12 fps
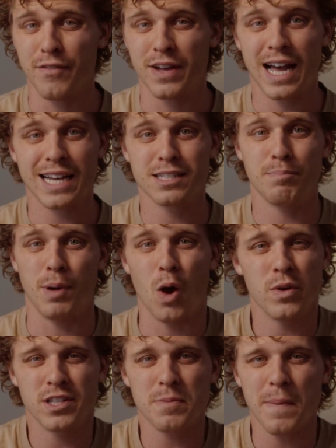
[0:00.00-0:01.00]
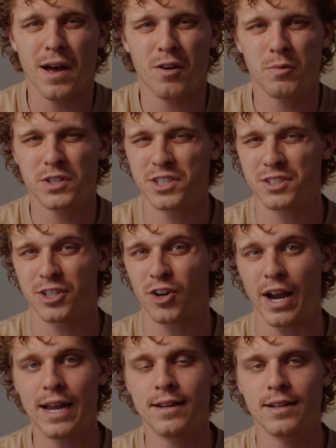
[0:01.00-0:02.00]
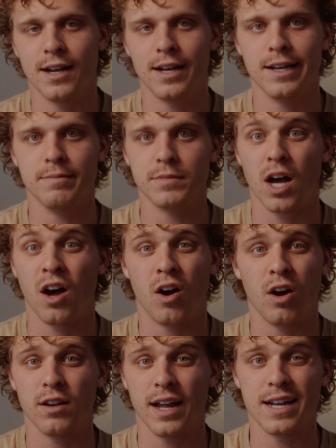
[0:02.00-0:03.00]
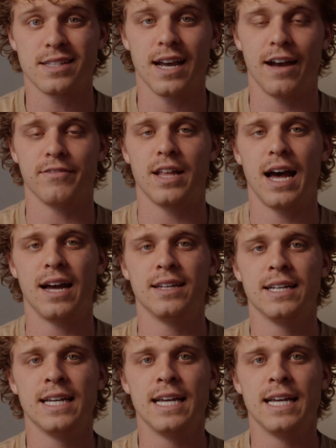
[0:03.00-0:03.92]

It has a Bowens mount, which is great. Um, not all lights have that.